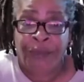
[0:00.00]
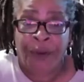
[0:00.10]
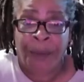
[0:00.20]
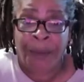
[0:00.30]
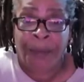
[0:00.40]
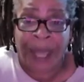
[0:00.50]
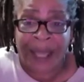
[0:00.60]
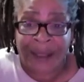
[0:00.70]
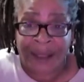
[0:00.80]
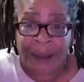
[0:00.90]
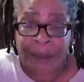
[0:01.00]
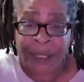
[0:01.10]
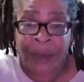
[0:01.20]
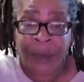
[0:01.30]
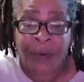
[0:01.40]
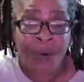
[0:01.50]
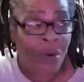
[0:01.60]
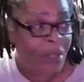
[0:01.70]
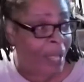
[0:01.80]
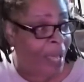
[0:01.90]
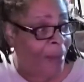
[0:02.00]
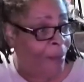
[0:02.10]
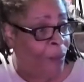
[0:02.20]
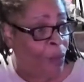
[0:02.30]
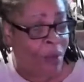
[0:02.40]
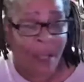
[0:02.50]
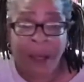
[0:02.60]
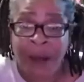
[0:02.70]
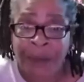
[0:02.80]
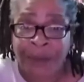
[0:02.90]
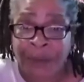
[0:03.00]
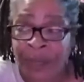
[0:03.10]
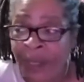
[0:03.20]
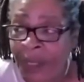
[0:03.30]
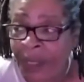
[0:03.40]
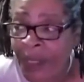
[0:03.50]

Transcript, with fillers: from passing a bill or a lot more that comes with